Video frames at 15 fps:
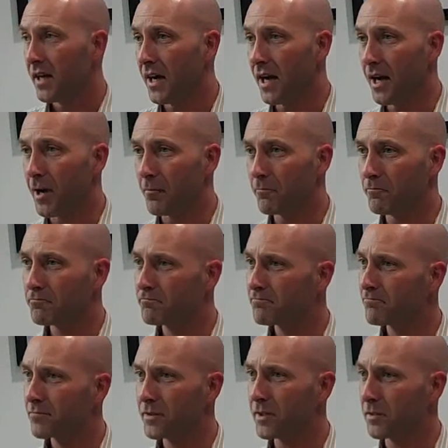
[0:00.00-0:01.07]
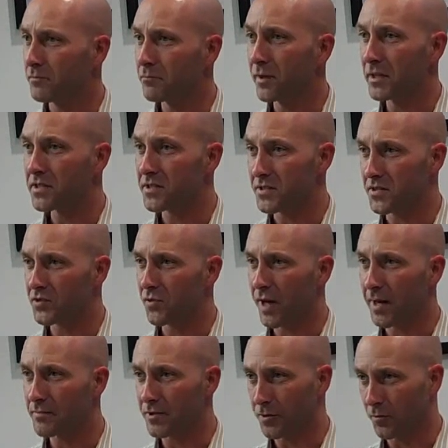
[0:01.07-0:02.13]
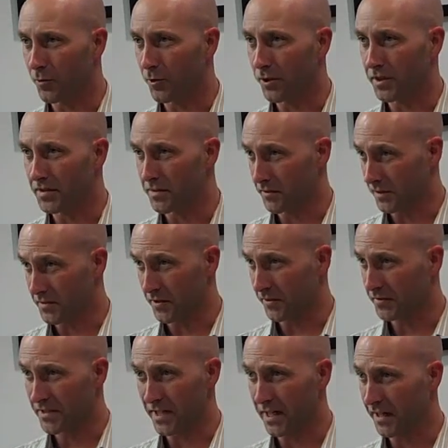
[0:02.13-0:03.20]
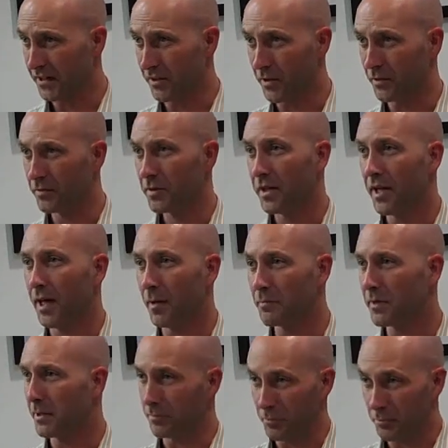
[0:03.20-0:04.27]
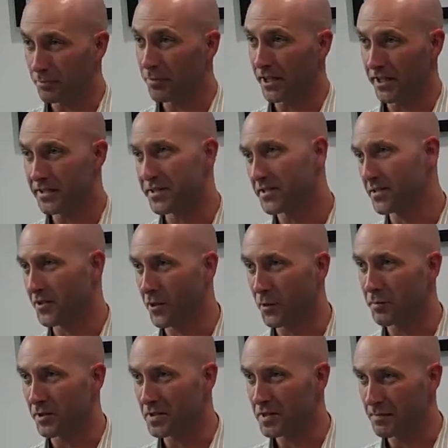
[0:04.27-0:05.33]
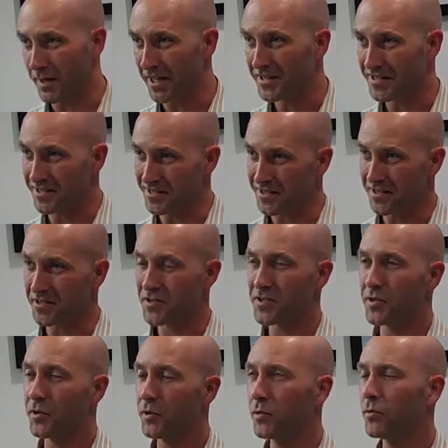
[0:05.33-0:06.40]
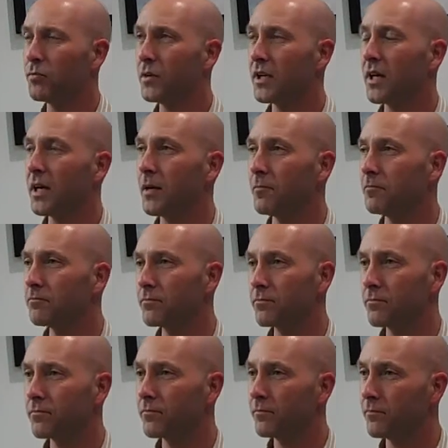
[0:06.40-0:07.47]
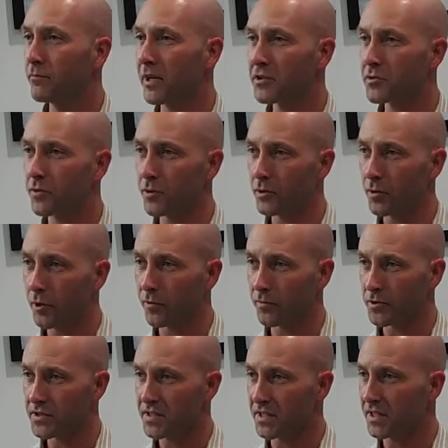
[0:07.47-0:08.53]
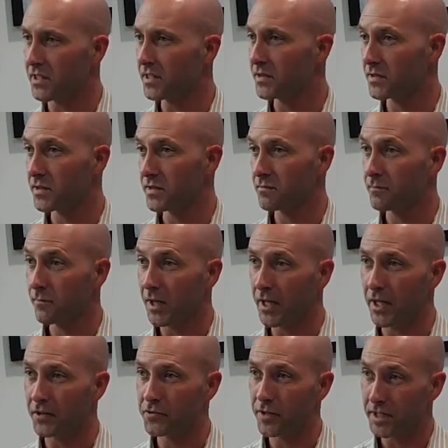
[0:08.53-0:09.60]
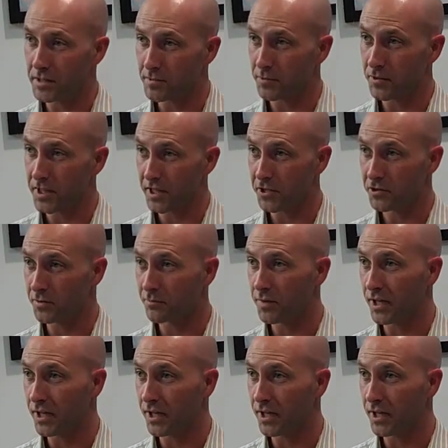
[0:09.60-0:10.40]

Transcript: that best describes our work is our saying, people, places, and open spaces. And so Metro oversees transportation